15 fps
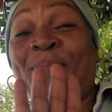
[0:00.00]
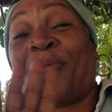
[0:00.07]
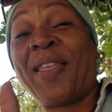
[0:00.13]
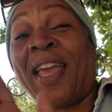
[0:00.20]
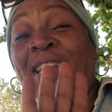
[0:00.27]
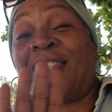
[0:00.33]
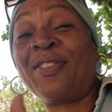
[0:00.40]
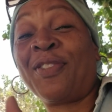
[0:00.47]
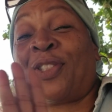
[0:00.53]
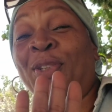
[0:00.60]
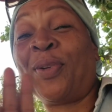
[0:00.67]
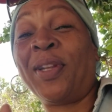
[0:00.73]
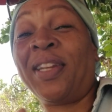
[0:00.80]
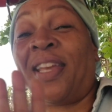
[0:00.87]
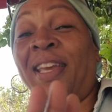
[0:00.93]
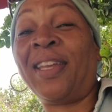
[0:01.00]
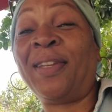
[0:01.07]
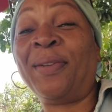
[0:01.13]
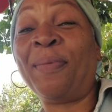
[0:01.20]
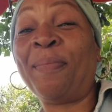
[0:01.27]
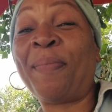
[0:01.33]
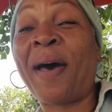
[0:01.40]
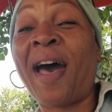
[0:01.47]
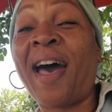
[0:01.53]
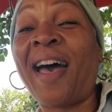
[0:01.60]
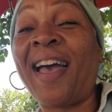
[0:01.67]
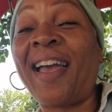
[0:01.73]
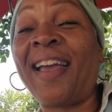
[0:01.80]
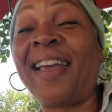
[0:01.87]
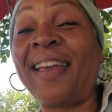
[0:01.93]
thanks for tuning in.
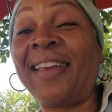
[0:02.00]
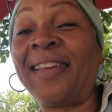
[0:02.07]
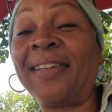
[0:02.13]
Bye.